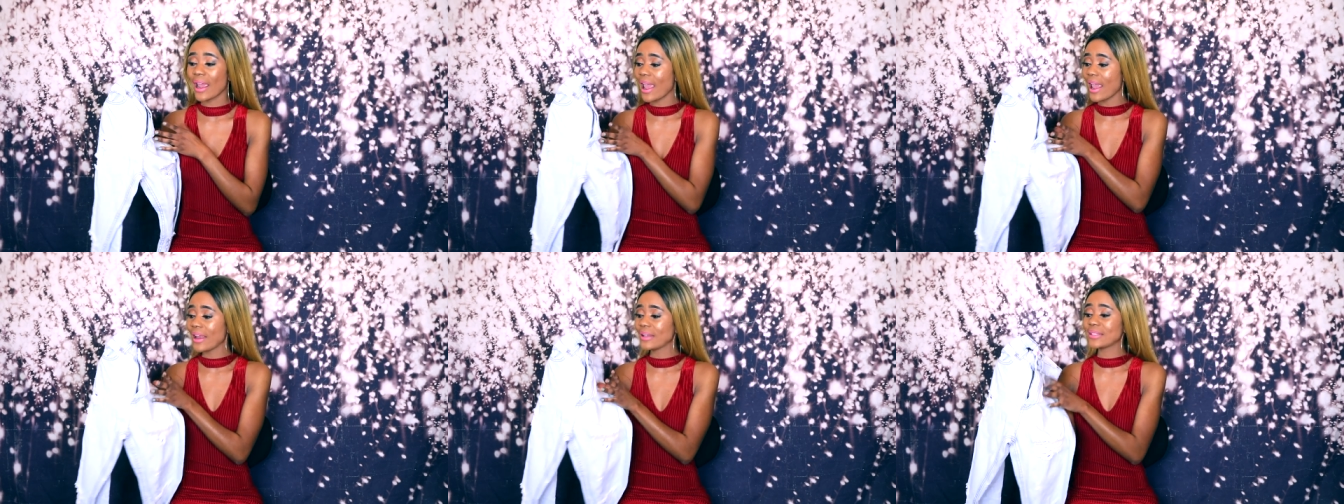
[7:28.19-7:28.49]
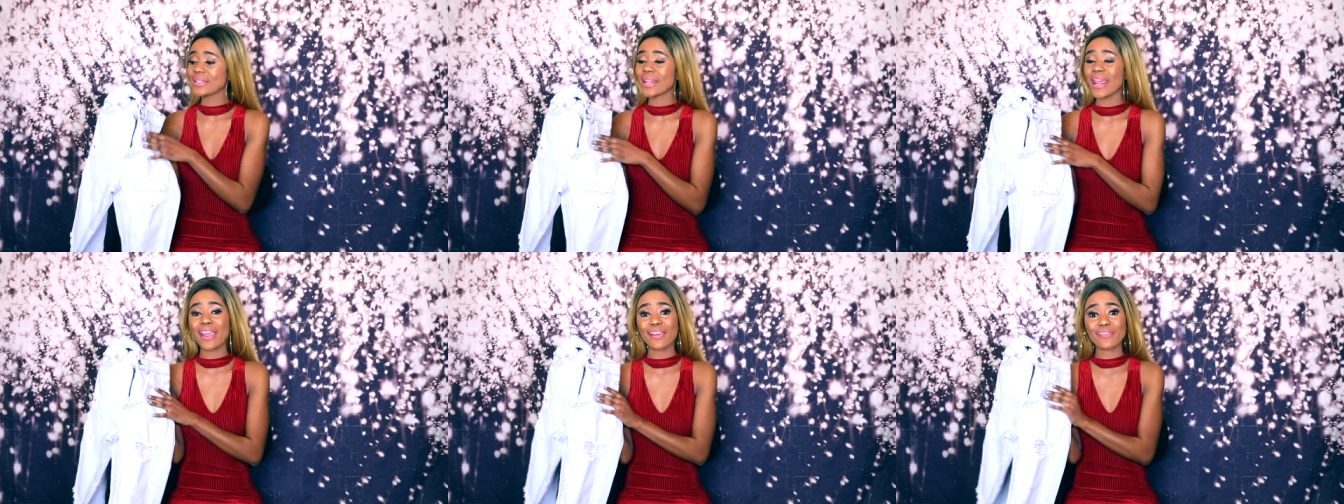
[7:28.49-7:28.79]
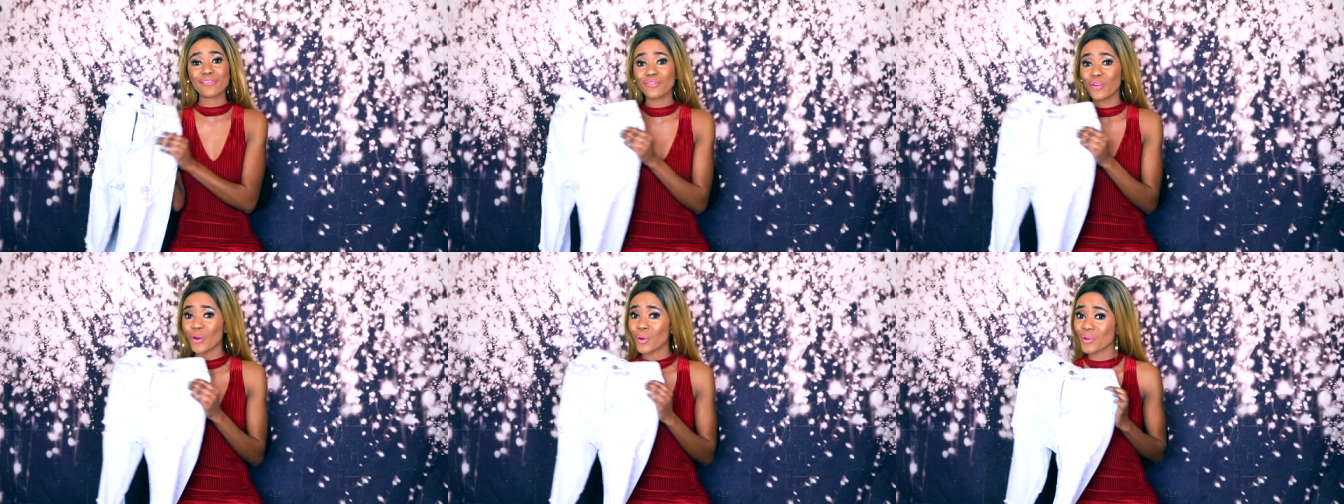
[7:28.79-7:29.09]
and take
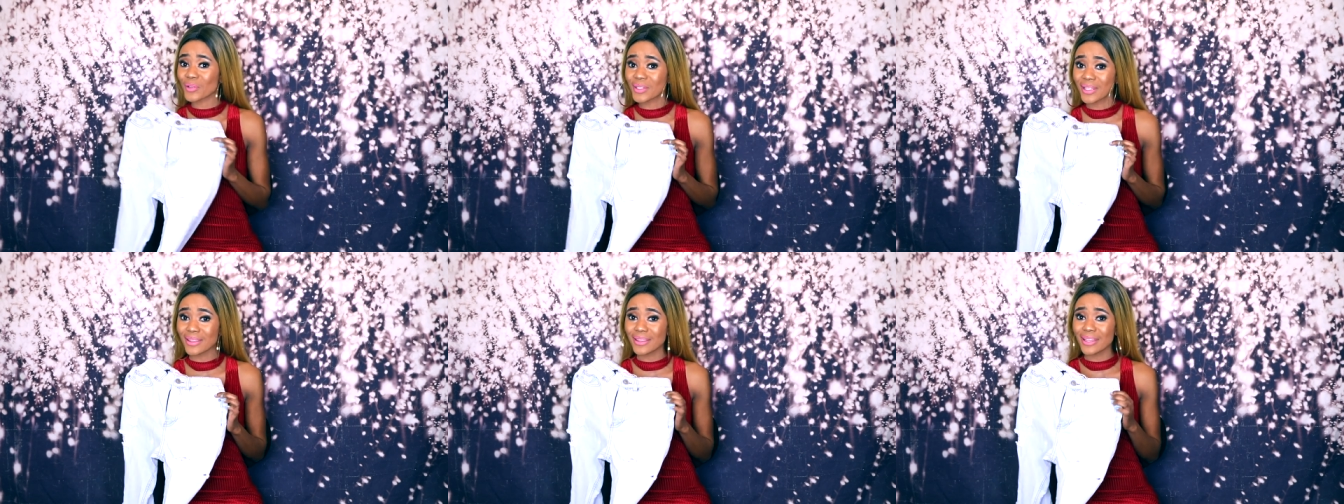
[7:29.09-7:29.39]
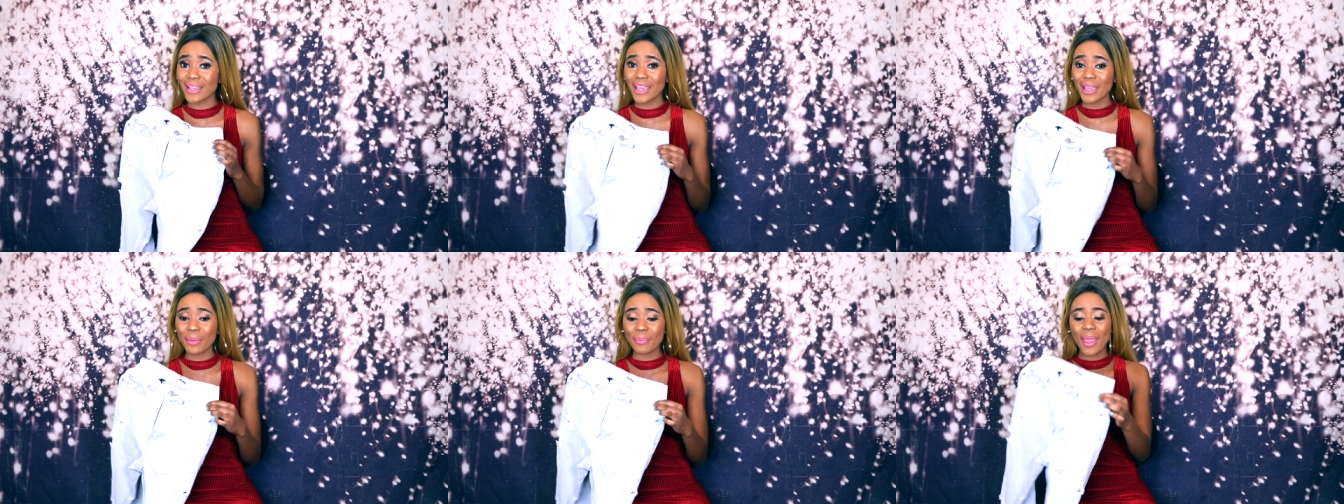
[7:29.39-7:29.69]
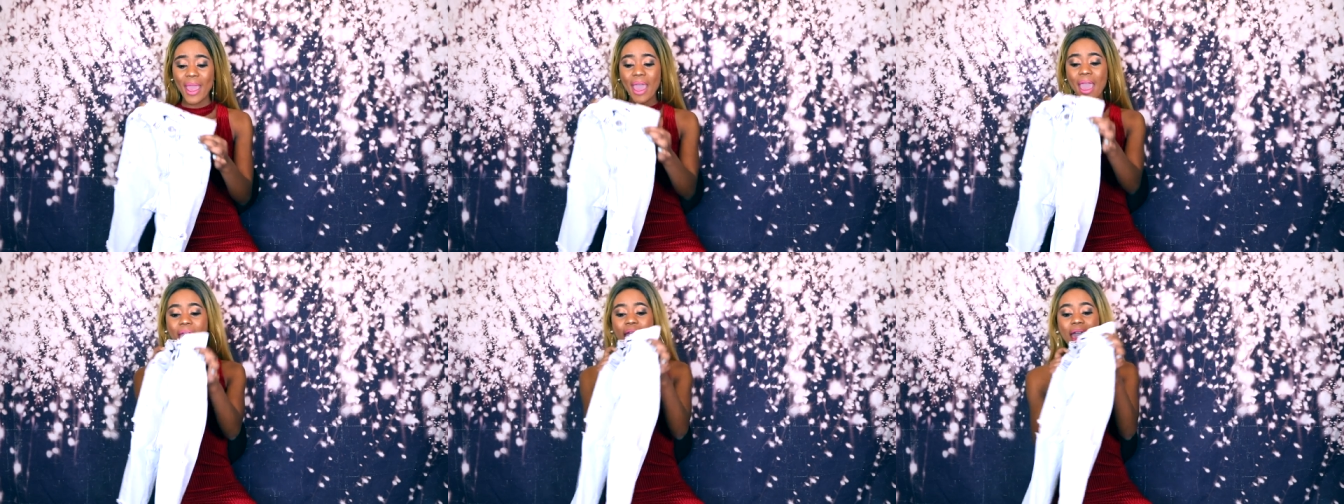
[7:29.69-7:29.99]
photos in them
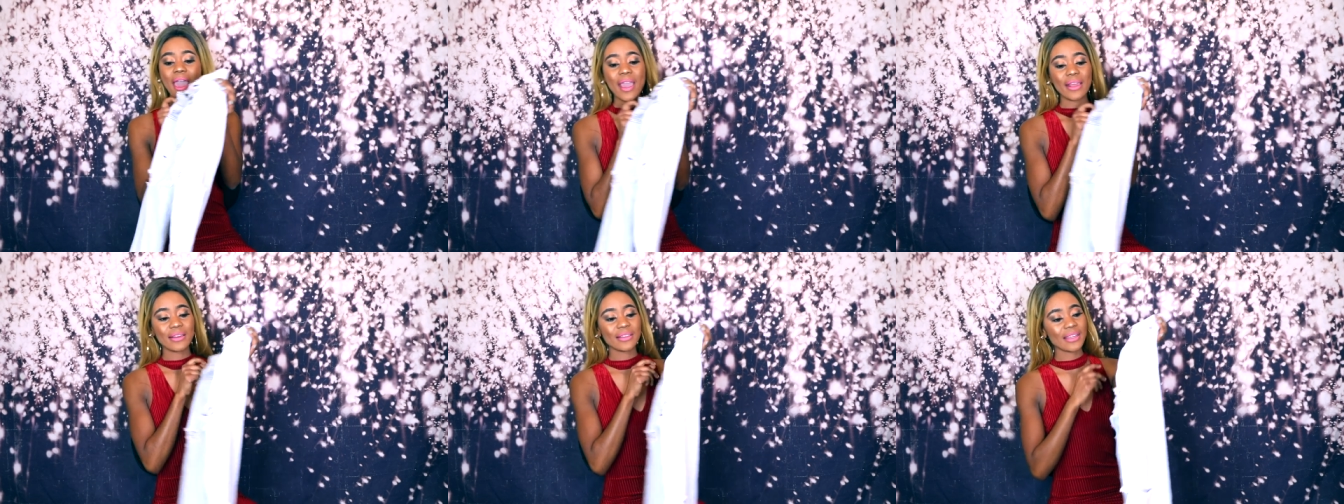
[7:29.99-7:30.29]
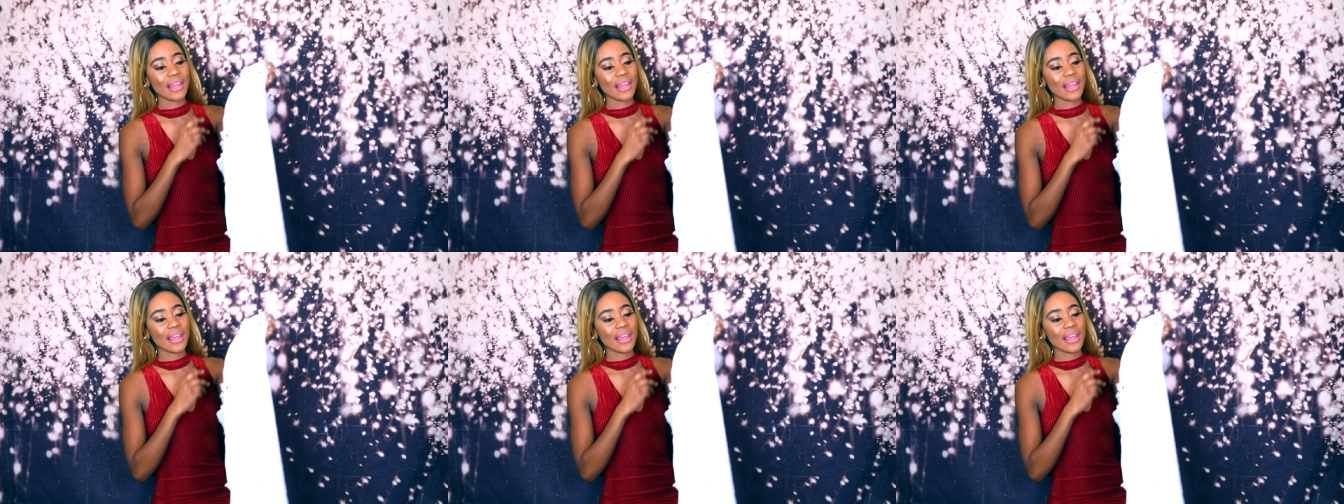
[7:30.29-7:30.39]
and